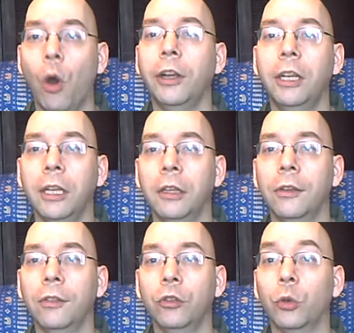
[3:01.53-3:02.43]
1
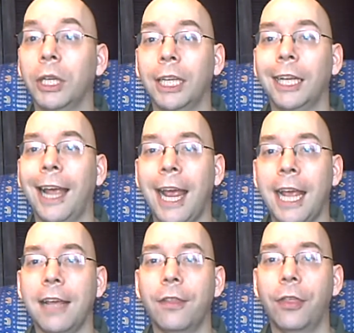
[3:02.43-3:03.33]
is drinking
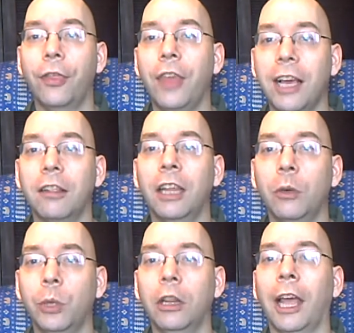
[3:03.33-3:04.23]
a thick
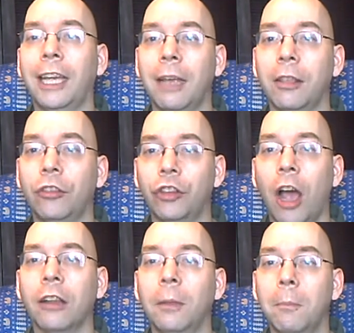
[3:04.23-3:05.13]
liquid like a
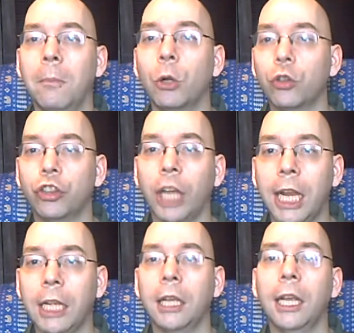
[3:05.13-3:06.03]
chocolate
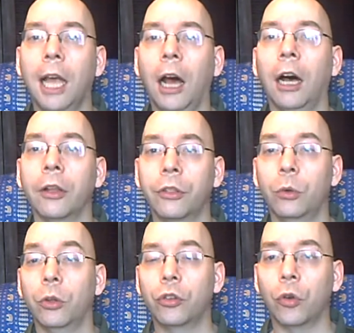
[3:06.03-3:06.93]
milkshake
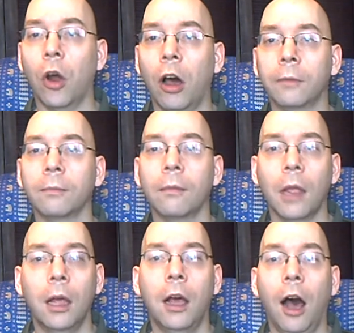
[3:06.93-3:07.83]
through a straw.
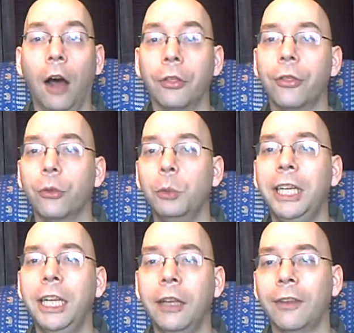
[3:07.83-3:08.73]
A
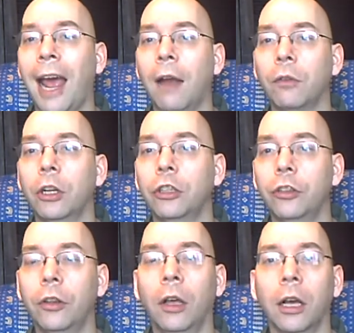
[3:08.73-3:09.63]
3 is
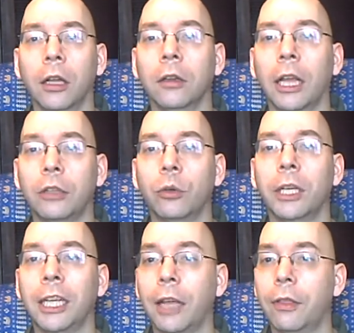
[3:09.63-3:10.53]
average, like
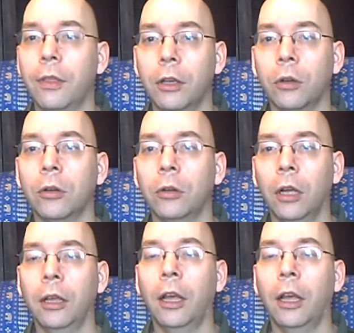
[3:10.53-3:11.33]
drinking a thicker,